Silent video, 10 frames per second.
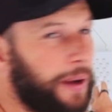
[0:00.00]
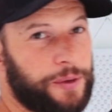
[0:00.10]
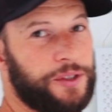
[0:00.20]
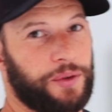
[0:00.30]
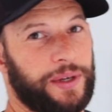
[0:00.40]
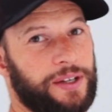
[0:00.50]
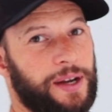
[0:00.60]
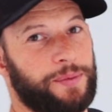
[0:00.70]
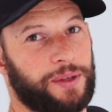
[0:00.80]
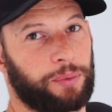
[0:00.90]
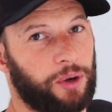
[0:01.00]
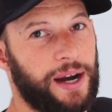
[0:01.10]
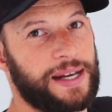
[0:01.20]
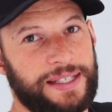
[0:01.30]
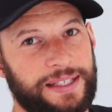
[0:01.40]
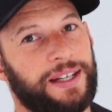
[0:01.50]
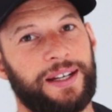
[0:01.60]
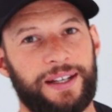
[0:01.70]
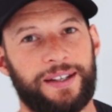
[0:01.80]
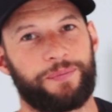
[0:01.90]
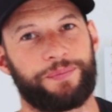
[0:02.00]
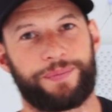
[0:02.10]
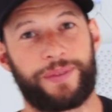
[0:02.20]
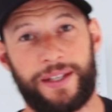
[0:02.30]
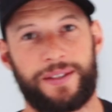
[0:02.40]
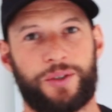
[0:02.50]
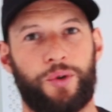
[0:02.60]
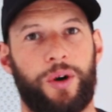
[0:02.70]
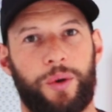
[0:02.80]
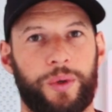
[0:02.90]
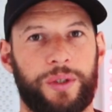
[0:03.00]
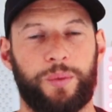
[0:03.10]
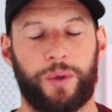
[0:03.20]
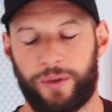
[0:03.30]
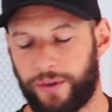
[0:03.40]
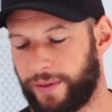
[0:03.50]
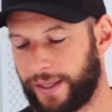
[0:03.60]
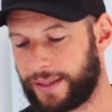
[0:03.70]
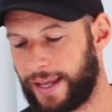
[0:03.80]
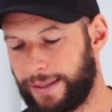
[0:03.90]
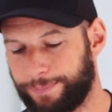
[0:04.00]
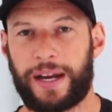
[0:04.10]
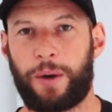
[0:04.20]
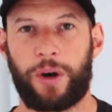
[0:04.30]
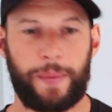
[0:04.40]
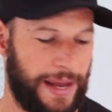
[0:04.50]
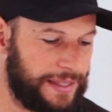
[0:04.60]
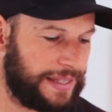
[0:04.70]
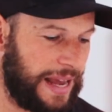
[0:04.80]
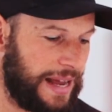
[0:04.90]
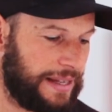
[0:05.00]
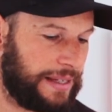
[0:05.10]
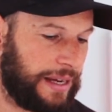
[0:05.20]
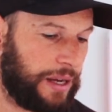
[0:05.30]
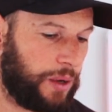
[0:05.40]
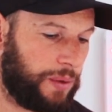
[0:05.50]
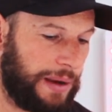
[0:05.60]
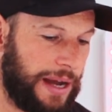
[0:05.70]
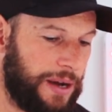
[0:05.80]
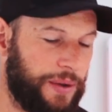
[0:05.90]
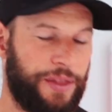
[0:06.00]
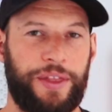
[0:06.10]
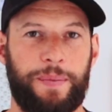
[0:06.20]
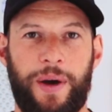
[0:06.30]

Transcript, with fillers: but was three times the price, this score would, would reflect that. Okay, what about sound? Well, the